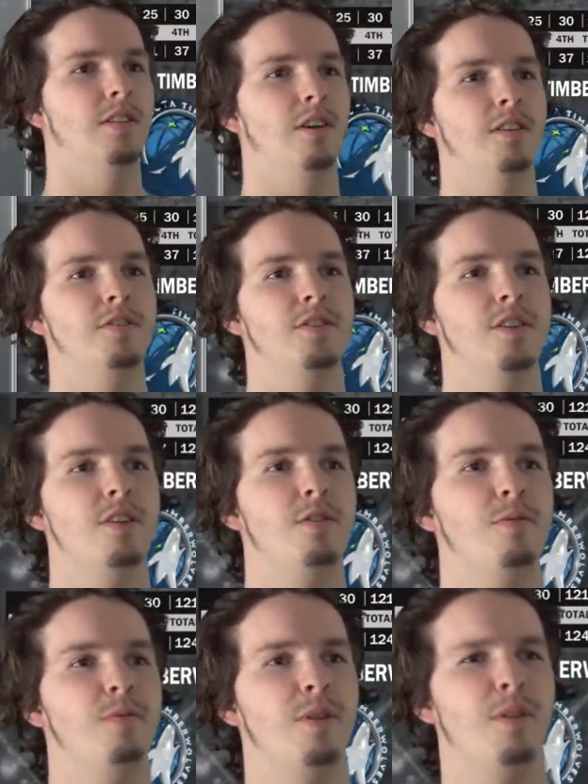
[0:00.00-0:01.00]

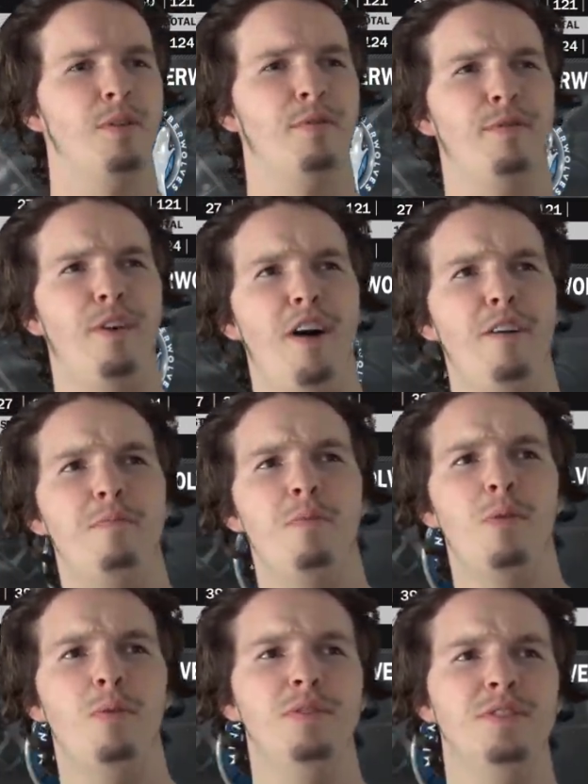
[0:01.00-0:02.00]
Alonzo with 5
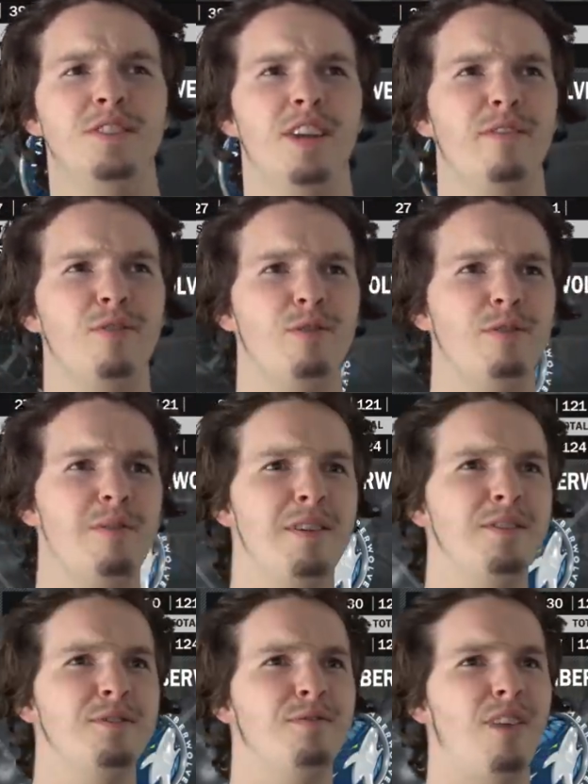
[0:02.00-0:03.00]
points, 7 rebounds,